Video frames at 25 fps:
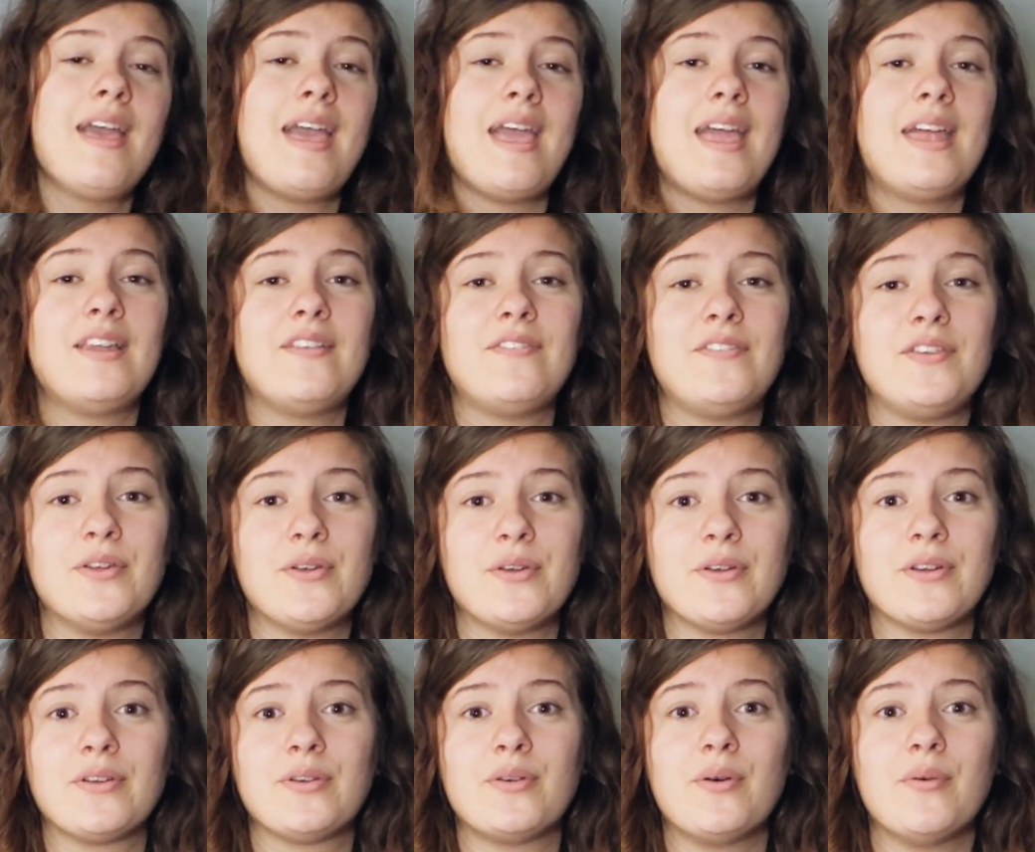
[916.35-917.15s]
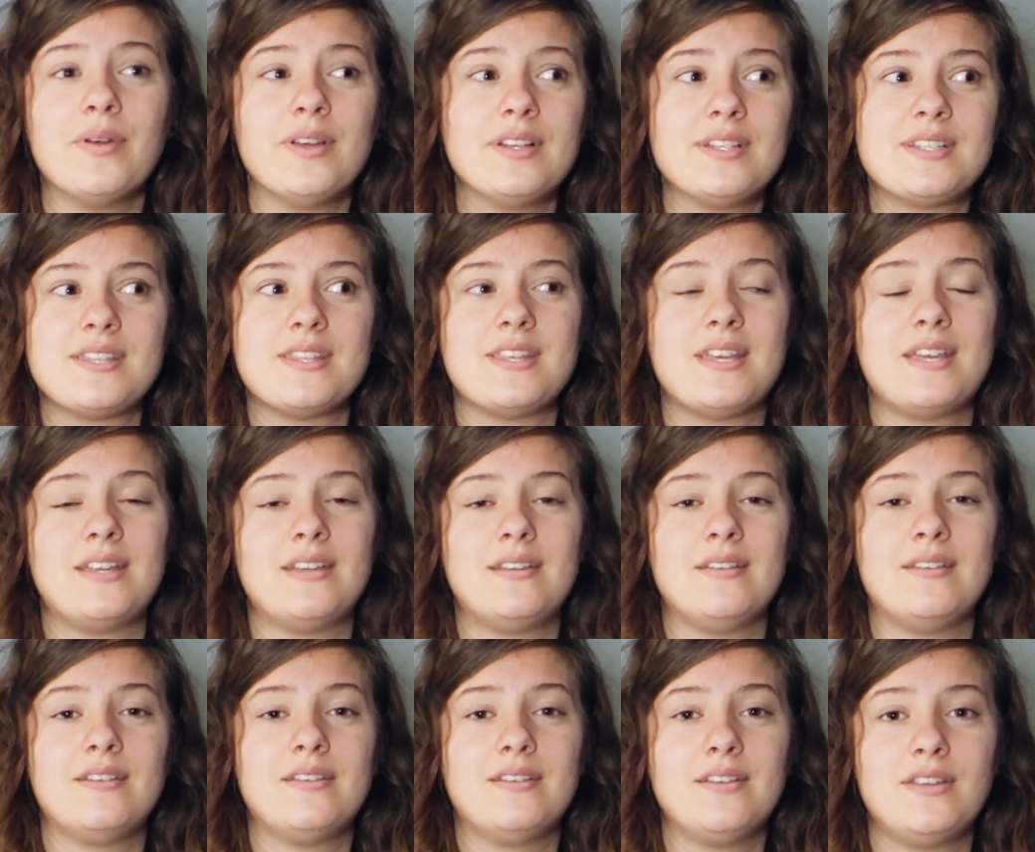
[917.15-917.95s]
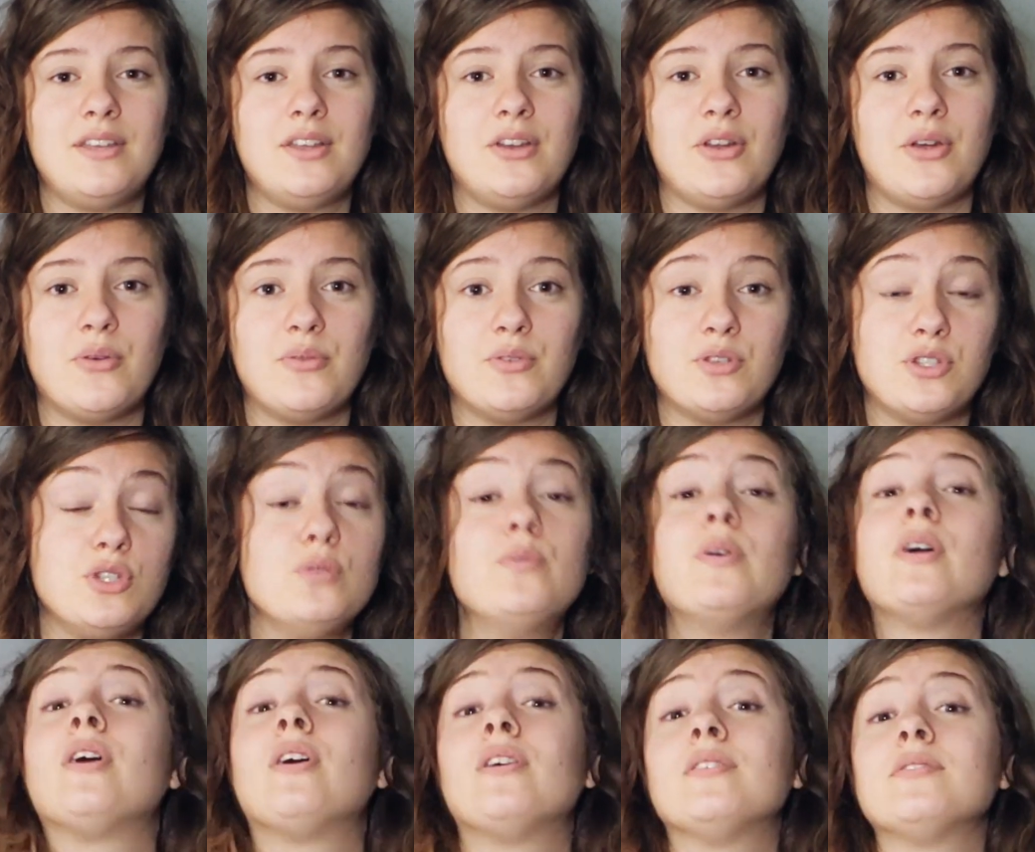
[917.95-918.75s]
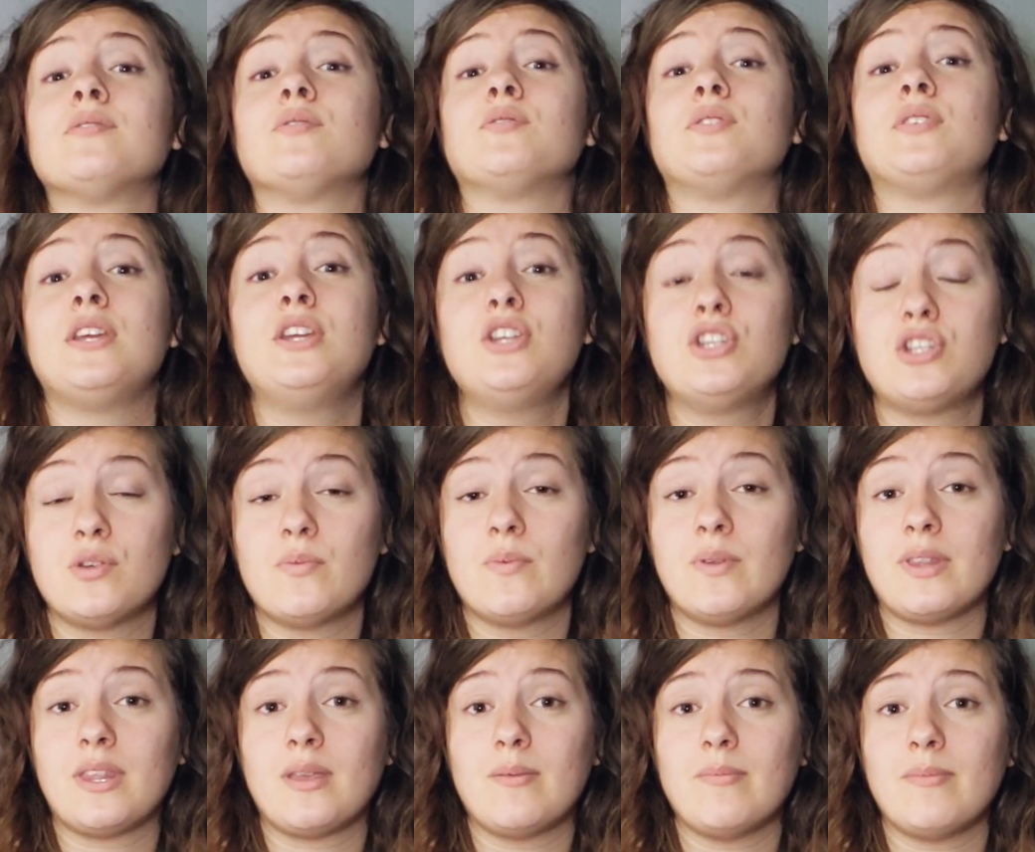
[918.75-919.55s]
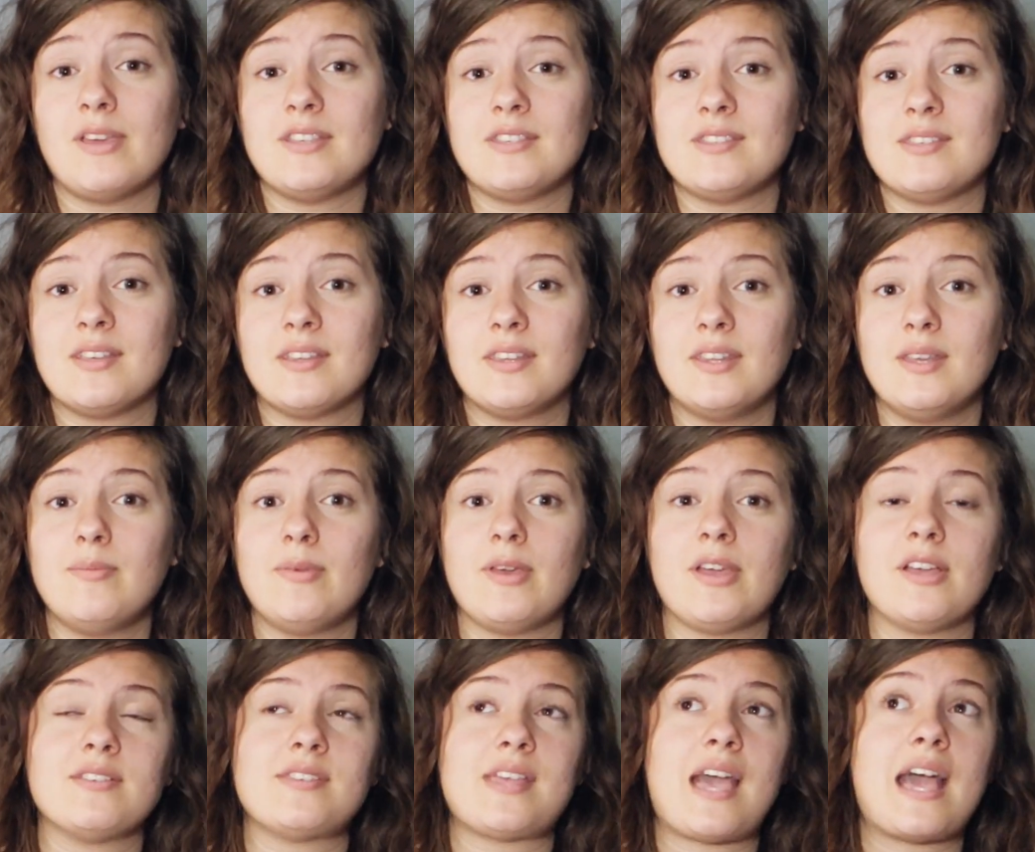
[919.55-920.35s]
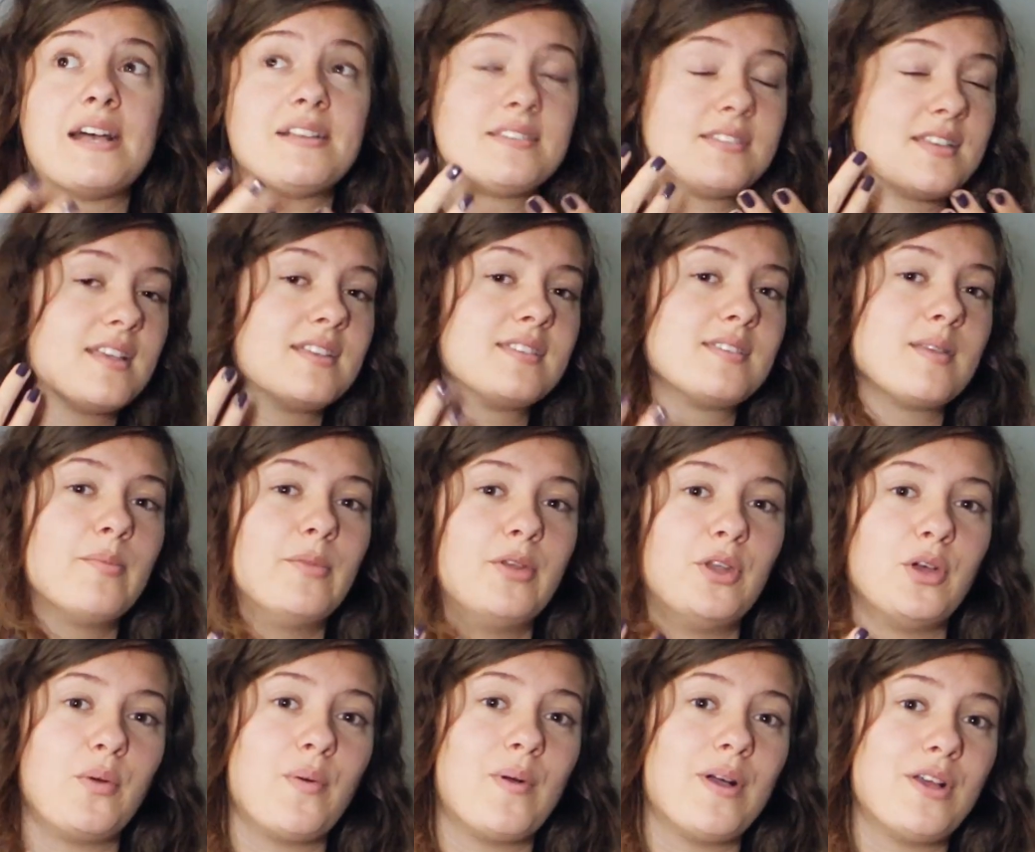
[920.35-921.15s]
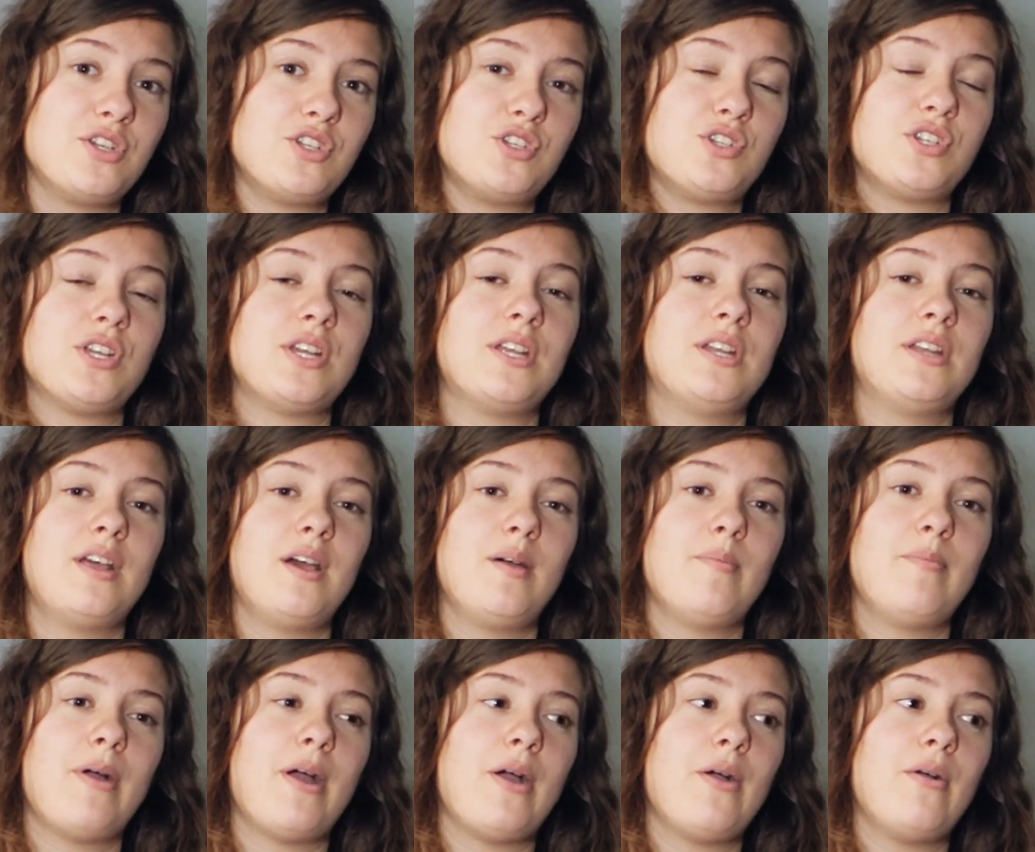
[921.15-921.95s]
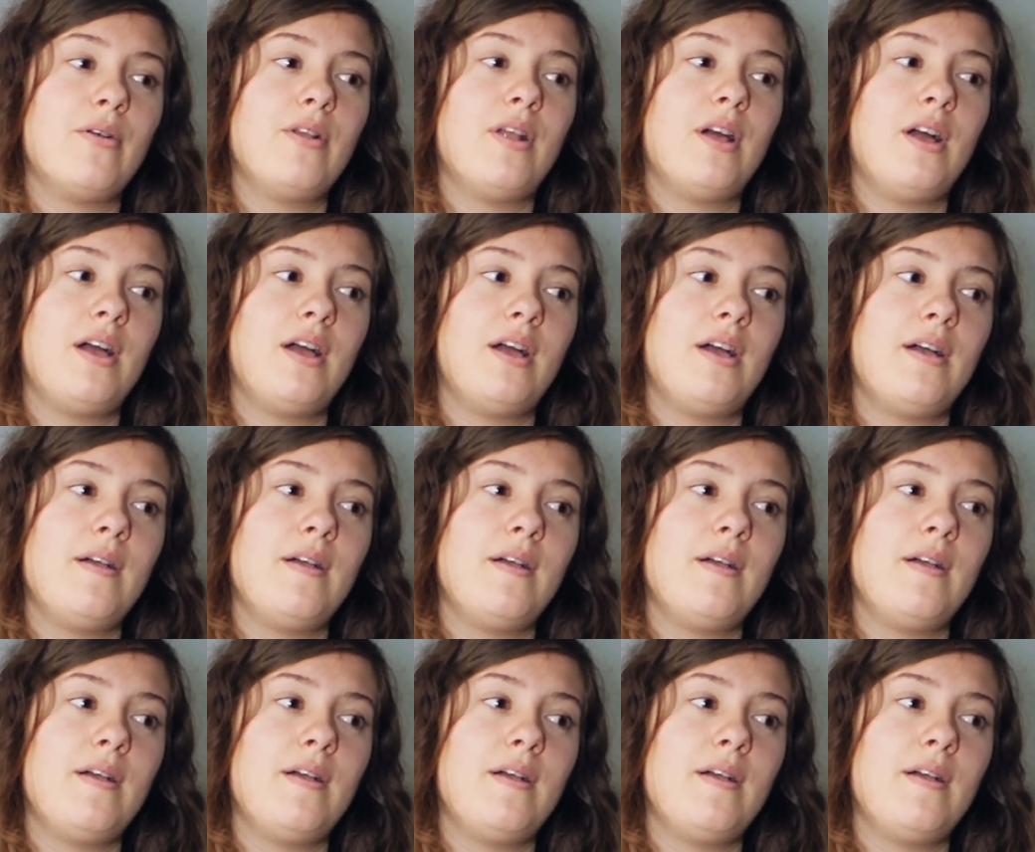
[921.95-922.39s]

And if you're going to then, you know, do a consultation with them basically, because asking someone a question about